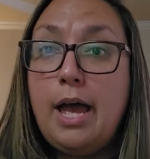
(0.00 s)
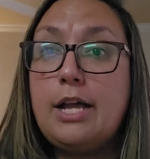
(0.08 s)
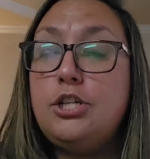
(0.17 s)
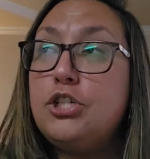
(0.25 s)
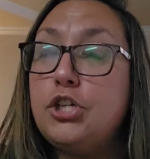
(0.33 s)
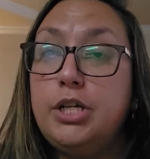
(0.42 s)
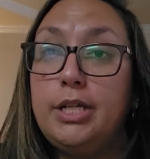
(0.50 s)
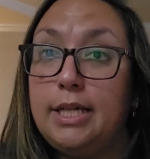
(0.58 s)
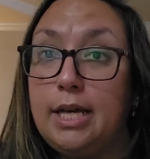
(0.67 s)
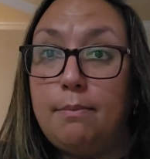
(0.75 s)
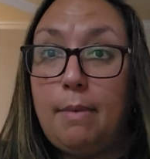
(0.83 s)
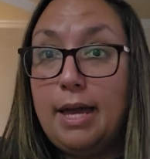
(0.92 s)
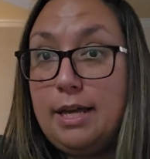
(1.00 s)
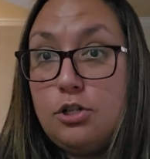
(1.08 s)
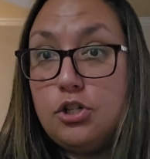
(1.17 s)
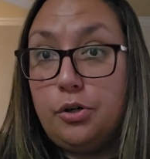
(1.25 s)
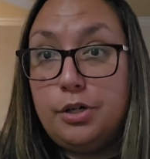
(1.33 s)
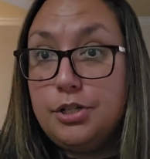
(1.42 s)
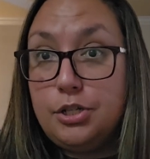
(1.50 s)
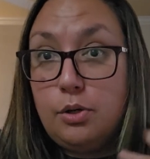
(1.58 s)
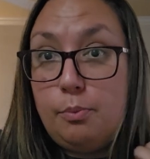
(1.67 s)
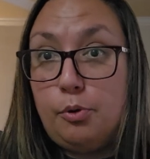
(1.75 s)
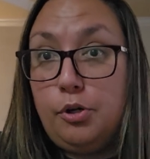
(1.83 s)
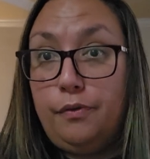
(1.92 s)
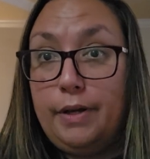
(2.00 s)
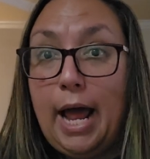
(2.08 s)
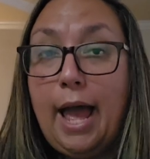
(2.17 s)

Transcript: I just couldn't get my insurance to approve it.